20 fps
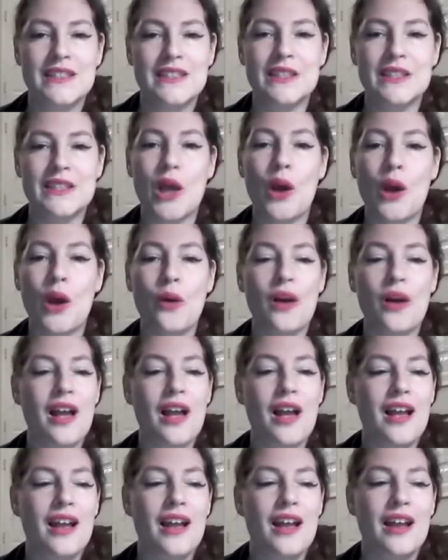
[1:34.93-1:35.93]
So
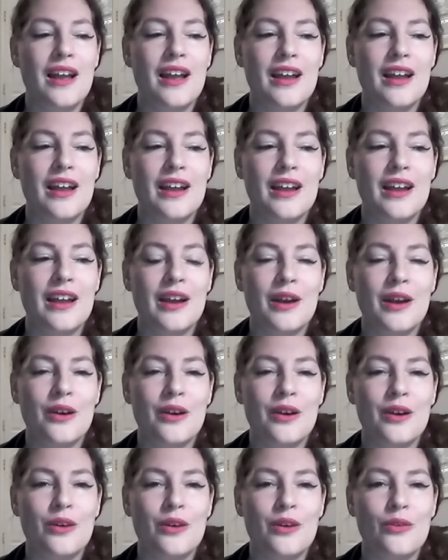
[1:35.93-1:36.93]

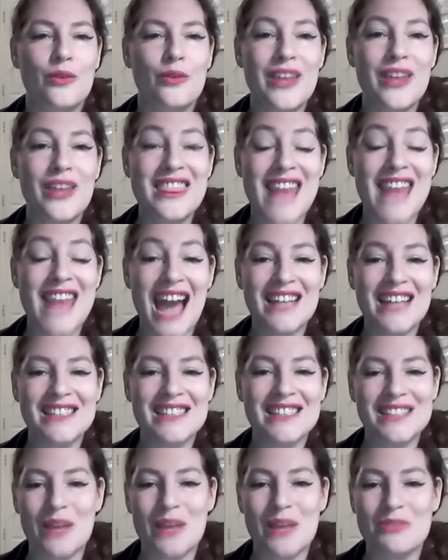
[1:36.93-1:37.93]
with that
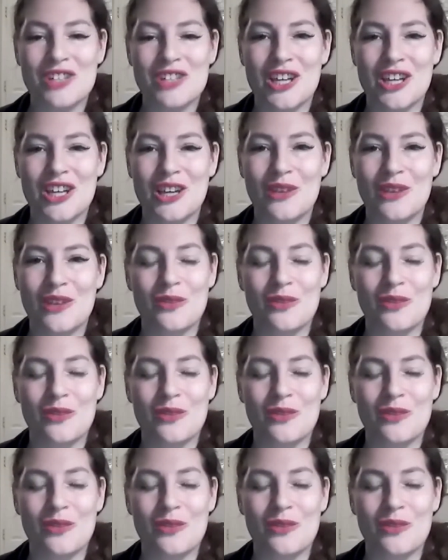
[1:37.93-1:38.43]
assumption,